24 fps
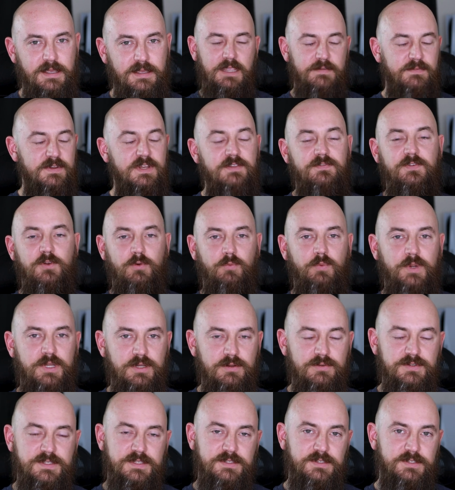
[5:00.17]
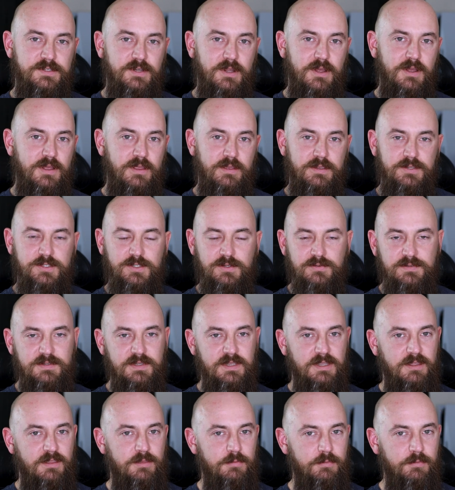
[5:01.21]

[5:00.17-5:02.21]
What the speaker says: Even if your Windows install is using